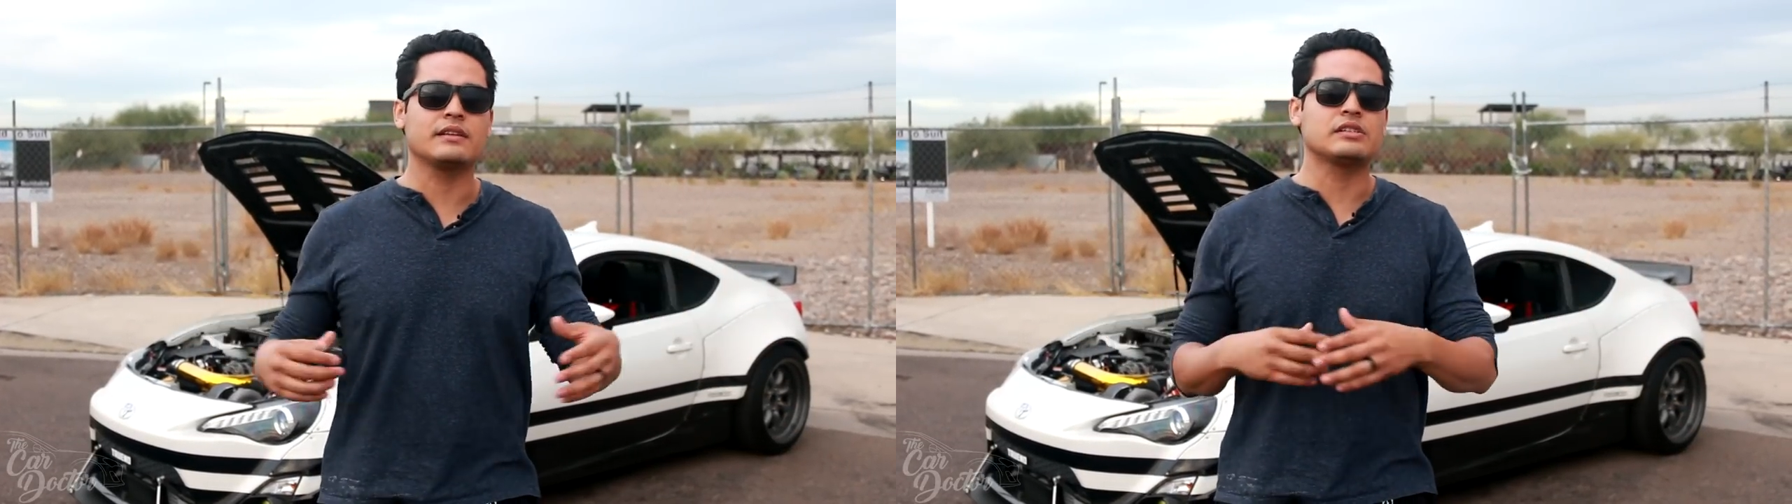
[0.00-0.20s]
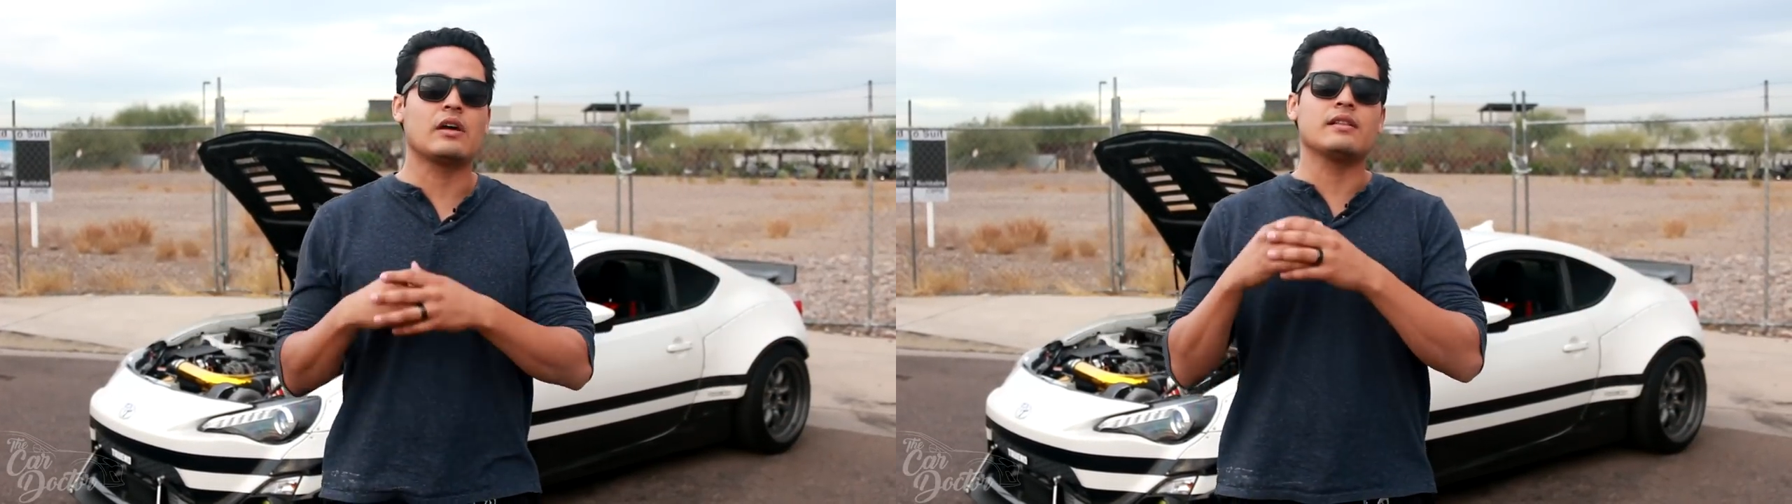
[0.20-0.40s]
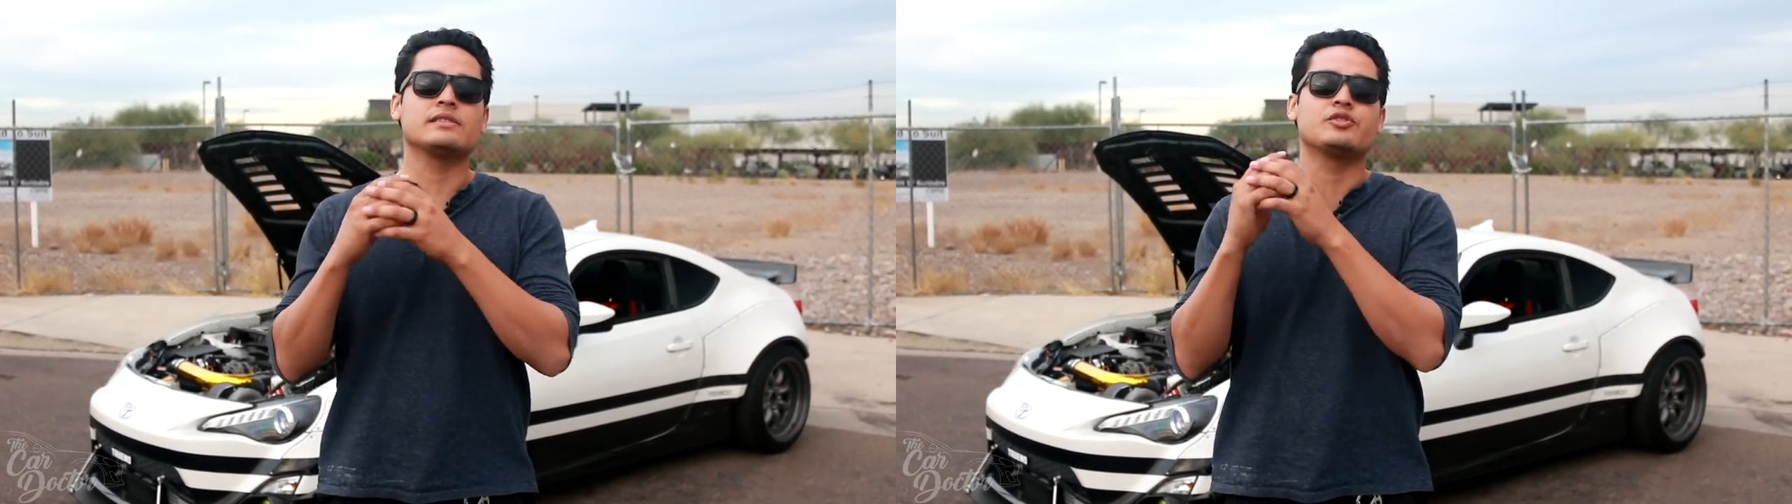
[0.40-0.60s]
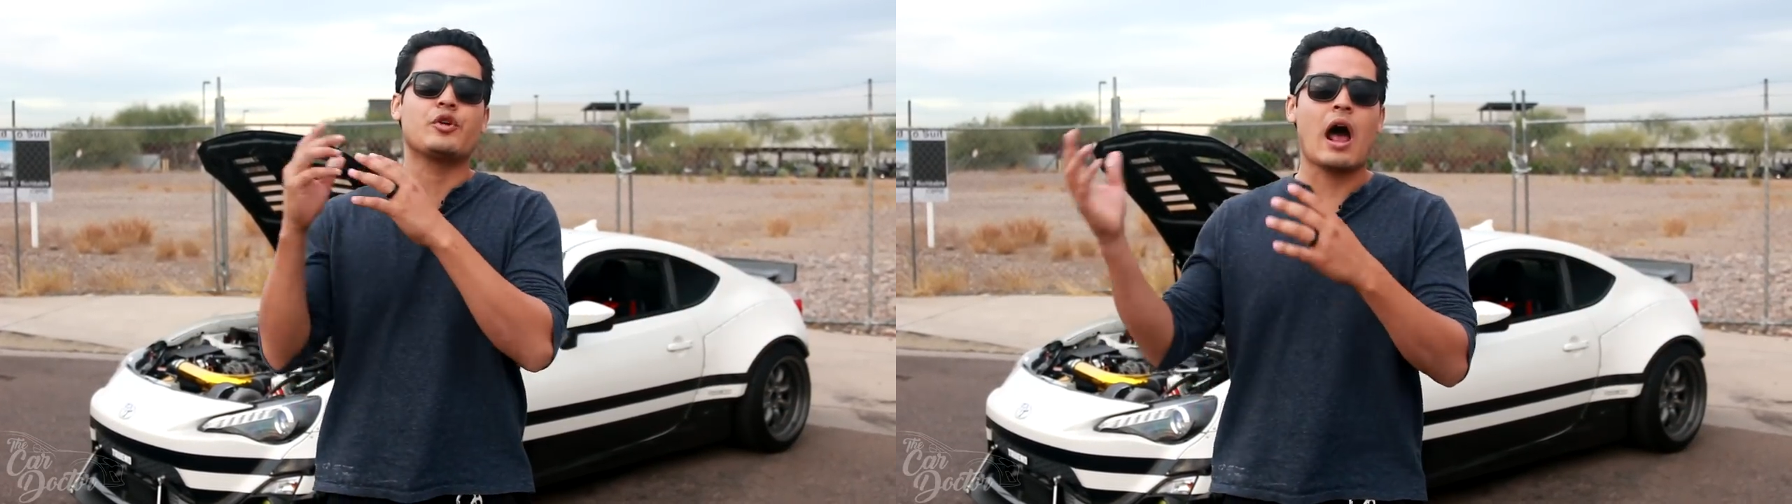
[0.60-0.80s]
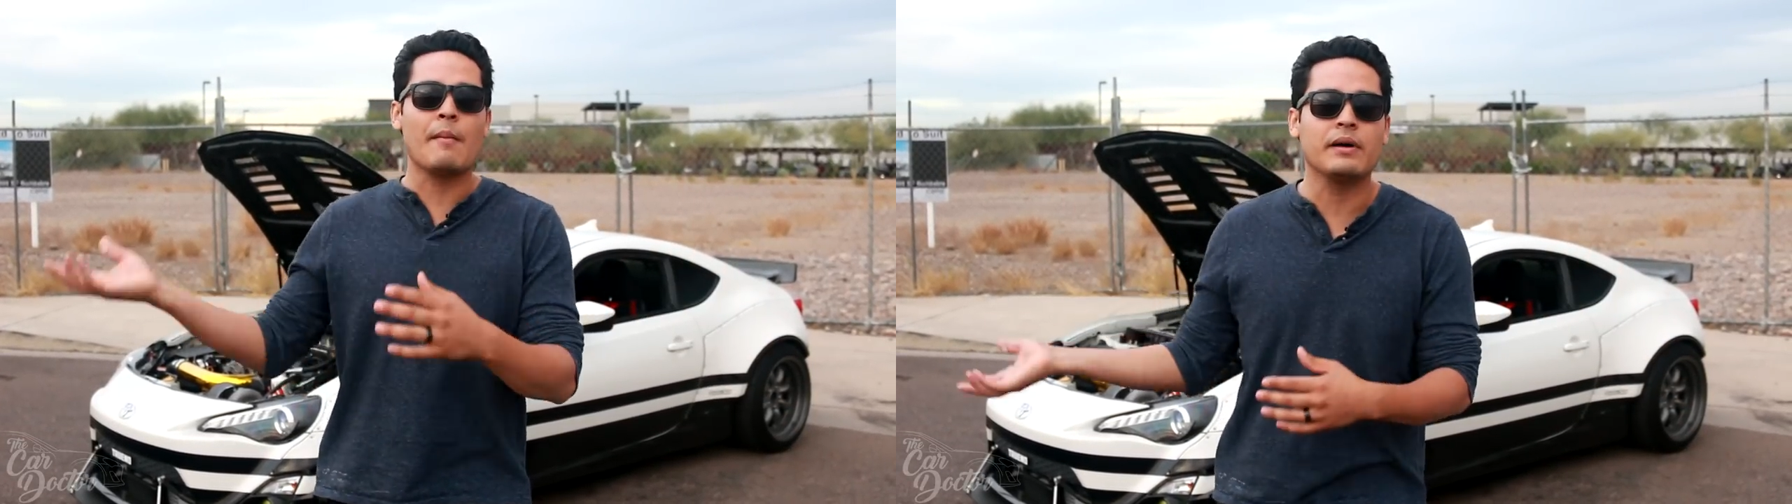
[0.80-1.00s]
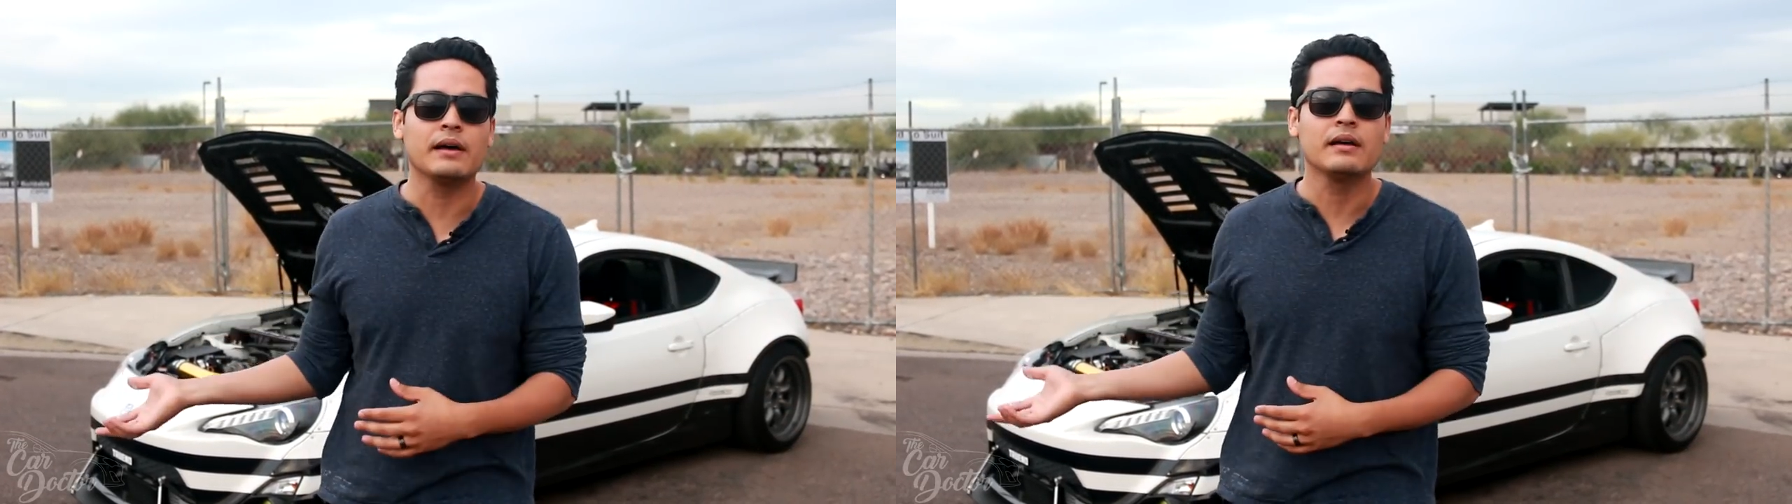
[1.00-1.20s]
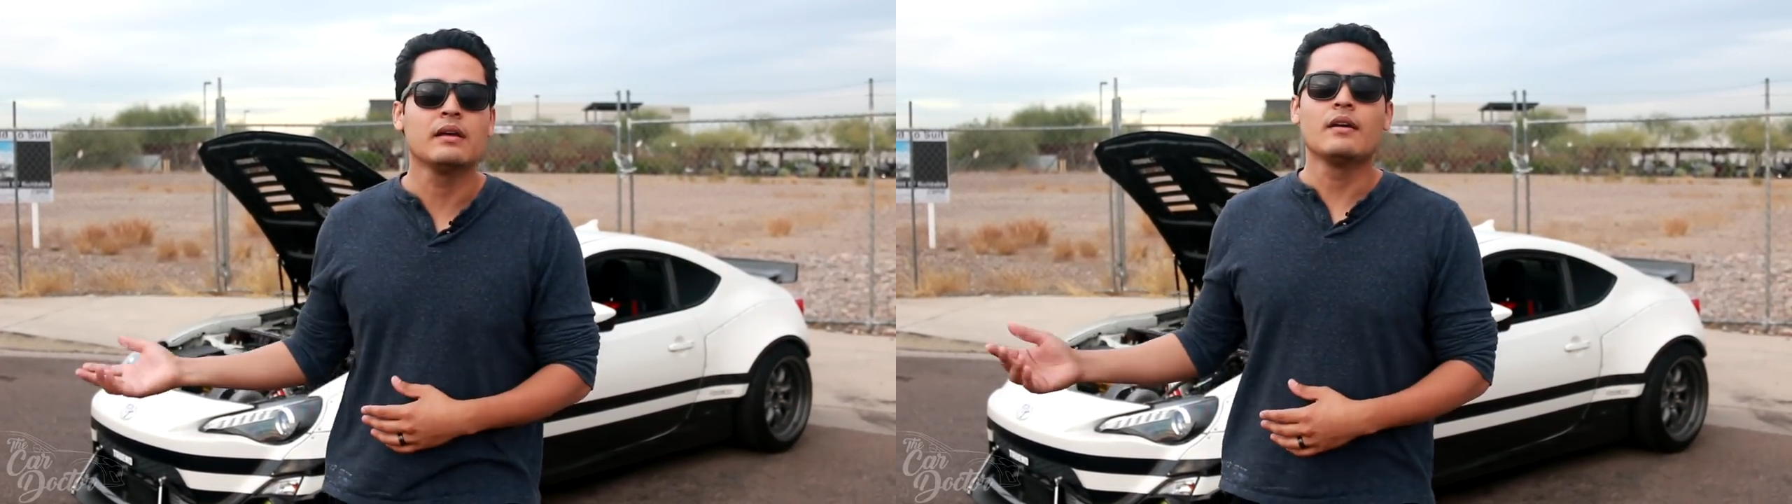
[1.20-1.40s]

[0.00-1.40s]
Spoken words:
and there's all this drama,